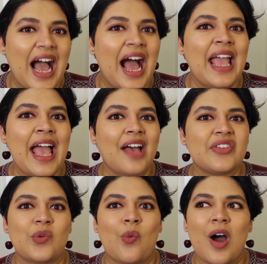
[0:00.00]
I
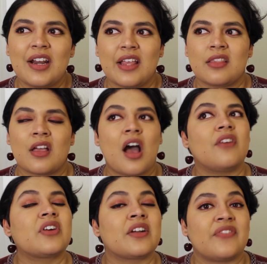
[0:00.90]
haven't wanted the
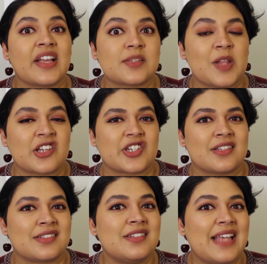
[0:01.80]
Coverfx
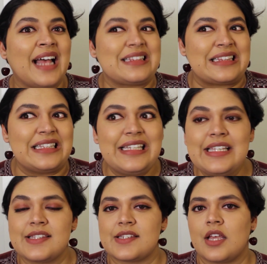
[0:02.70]
blushes since at
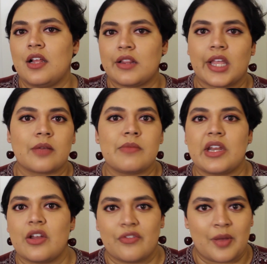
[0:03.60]
least like
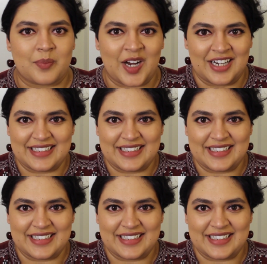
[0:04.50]
mid-November.